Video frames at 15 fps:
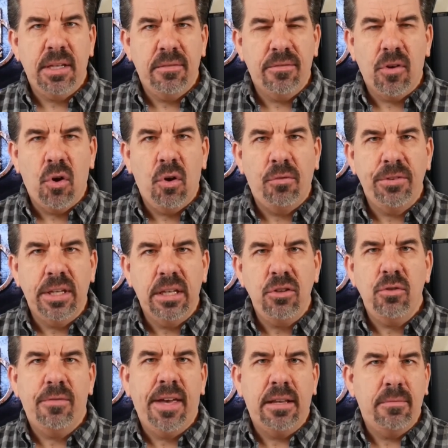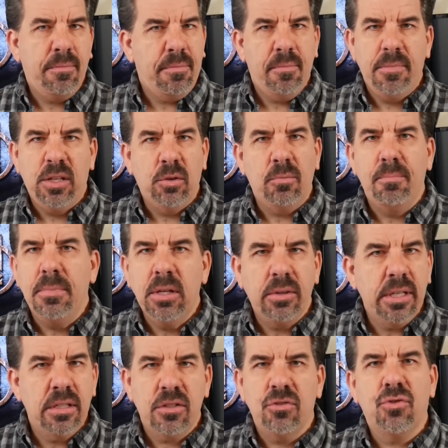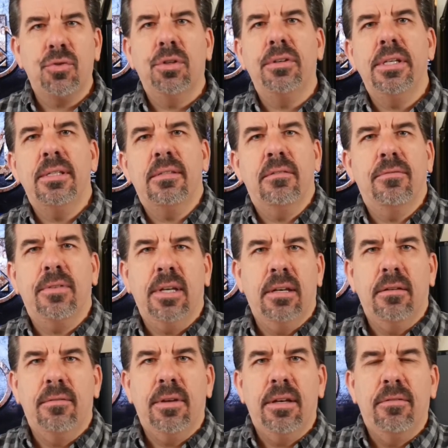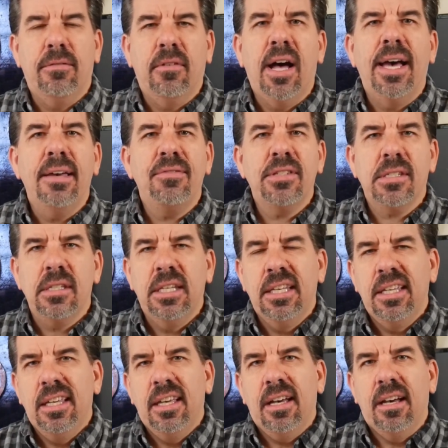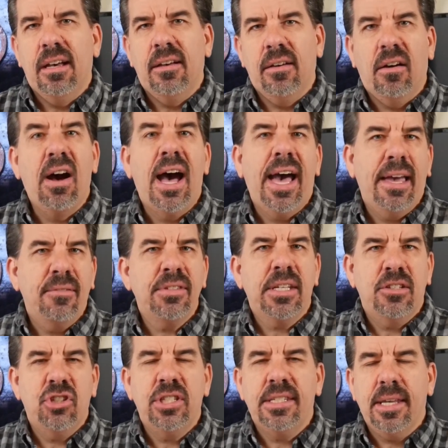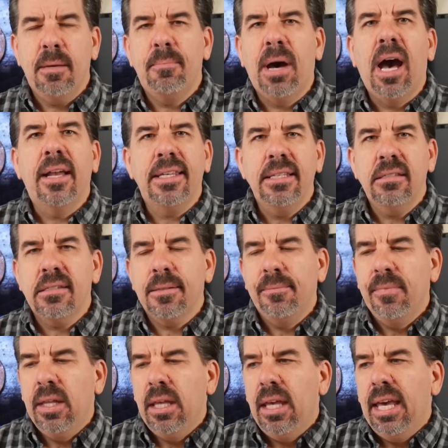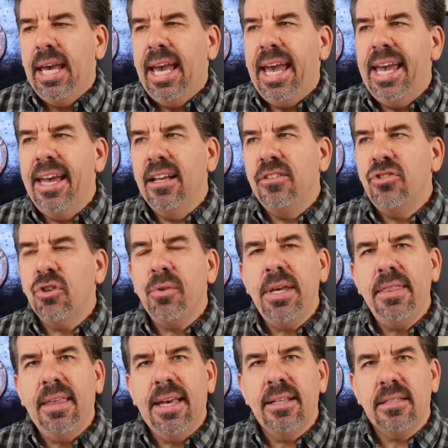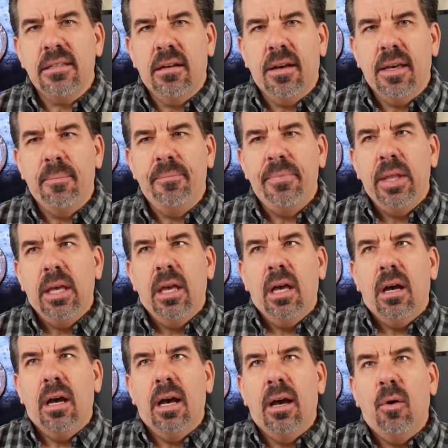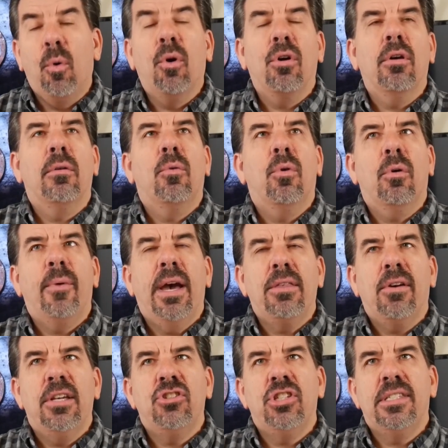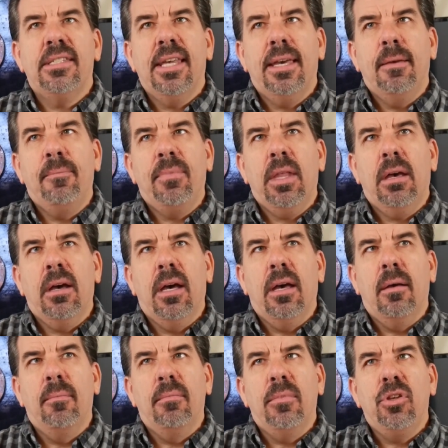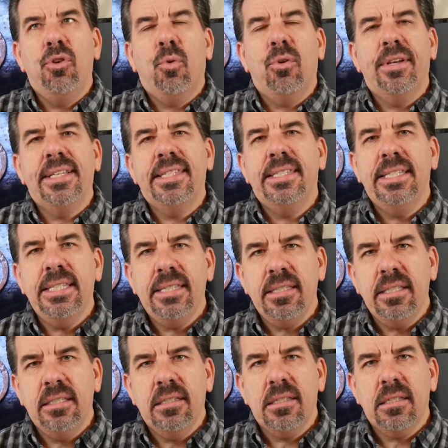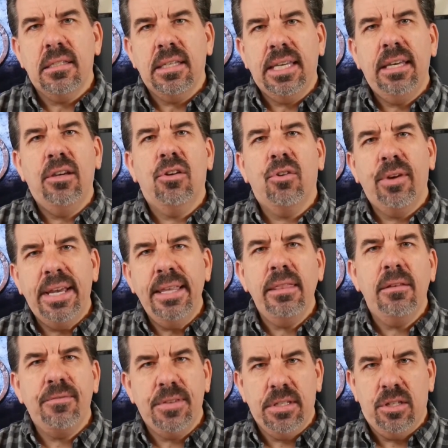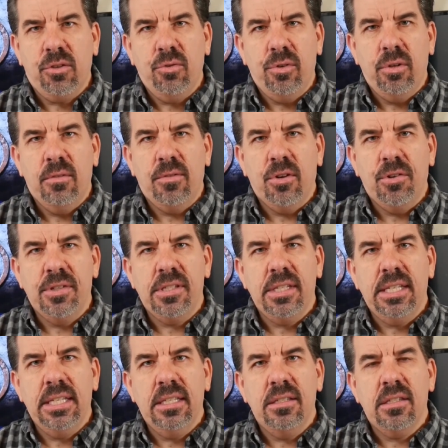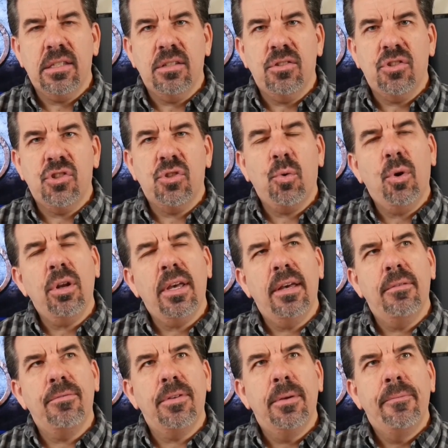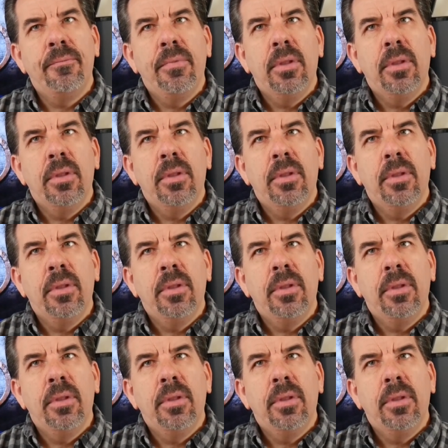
been involved in, you've had you know millions and trillions of, of, of lives, uh, lives I should say, bodies, and during that time, uh, or or rather I should say, um, your existence here in the physical universe is sort of